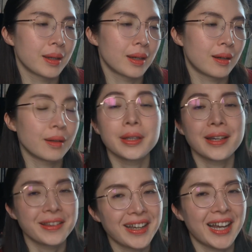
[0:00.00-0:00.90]
On the
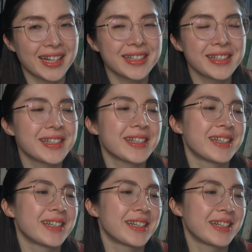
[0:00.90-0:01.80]
other hand,
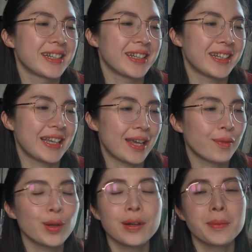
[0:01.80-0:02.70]
if
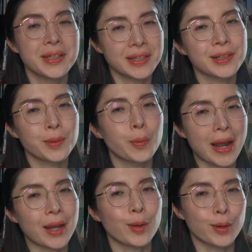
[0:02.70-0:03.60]
you're in a position where
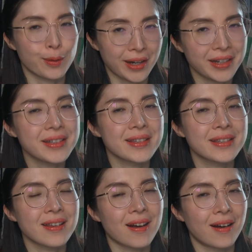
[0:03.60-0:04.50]
your
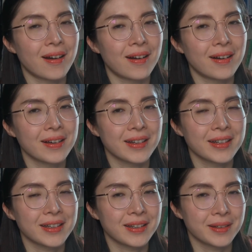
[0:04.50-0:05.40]
grades are,
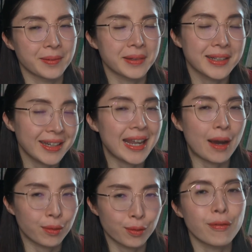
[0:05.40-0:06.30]
you know, clearly
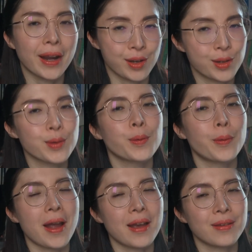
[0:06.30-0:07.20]
out of the range
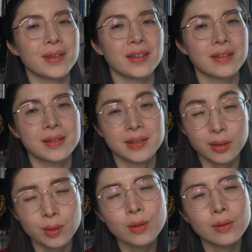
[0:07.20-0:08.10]
where you can
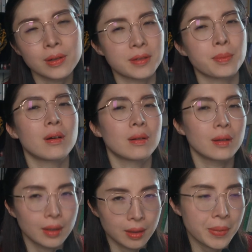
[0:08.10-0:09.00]
secure a spot
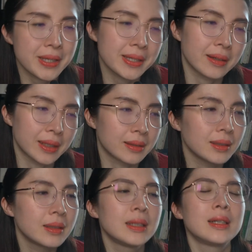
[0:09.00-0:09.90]
in the PCLL,
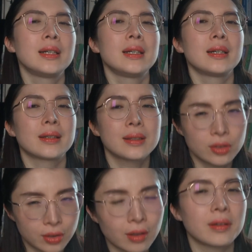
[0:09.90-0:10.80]

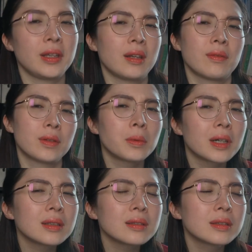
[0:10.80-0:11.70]
that's not the end of the world.